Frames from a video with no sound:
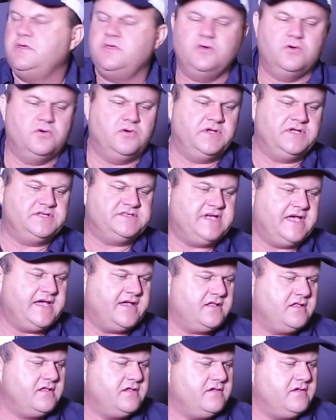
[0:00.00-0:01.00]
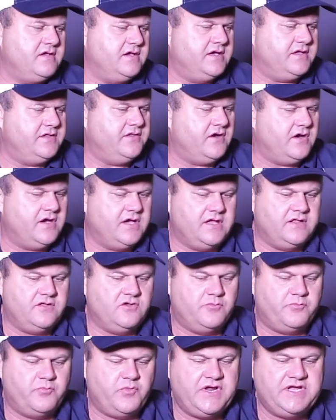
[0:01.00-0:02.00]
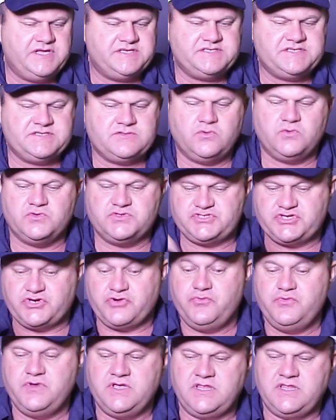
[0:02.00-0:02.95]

your exact die in your press or screw